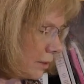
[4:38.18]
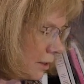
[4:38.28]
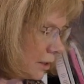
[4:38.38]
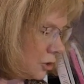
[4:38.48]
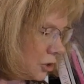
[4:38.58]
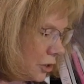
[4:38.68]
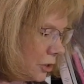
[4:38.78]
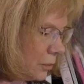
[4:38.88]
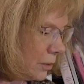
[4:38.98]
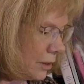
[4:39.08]
And I'll show
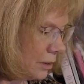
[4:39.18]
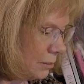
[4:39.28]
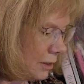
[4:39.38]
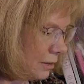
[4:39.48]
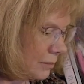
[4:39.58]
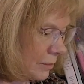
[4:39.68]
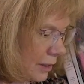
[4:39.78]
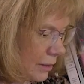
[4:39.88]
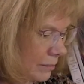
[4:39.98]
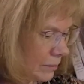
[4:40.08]
you why in a minute
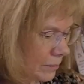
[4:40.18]
here.